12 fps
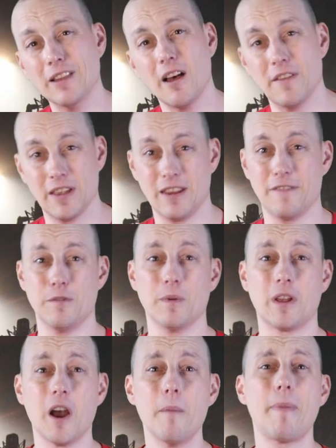love it if you
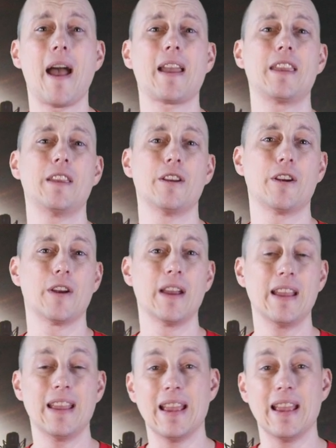would come back here